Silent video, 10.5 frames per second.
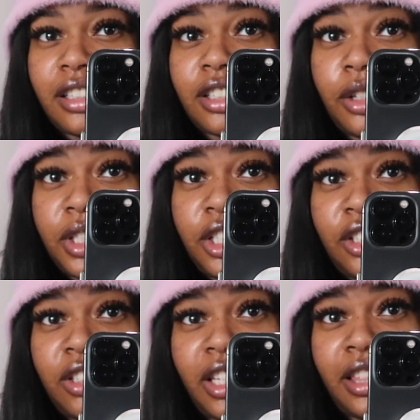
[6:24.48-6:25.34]
So did
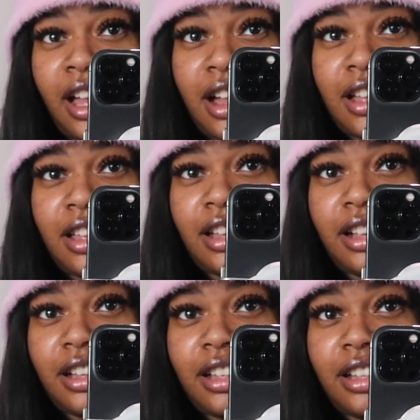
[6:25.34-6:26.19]
you see that?
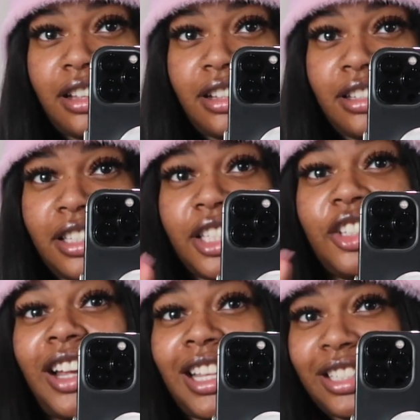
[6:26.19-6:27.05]
Did
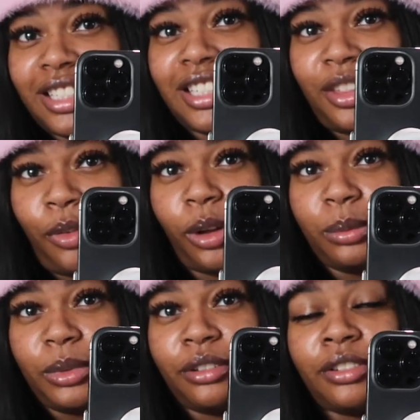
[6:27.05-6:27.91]
you guys just see the
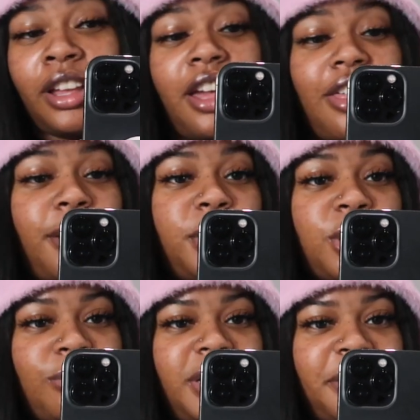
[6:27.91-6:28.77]
phone move? That
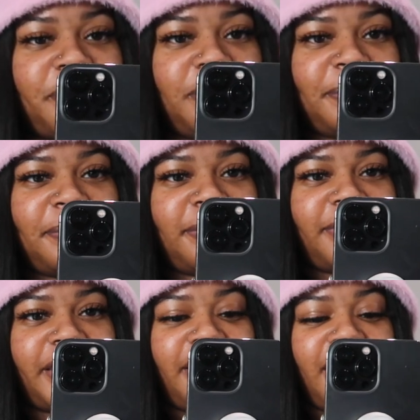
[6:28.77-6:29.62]
was not me.
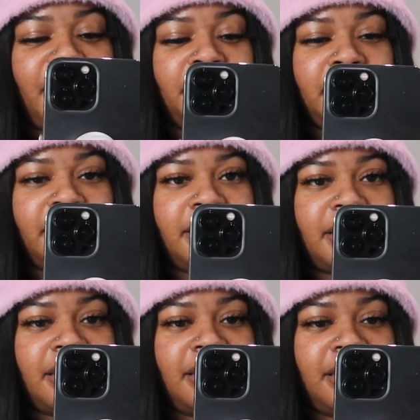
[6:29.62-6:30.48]
That was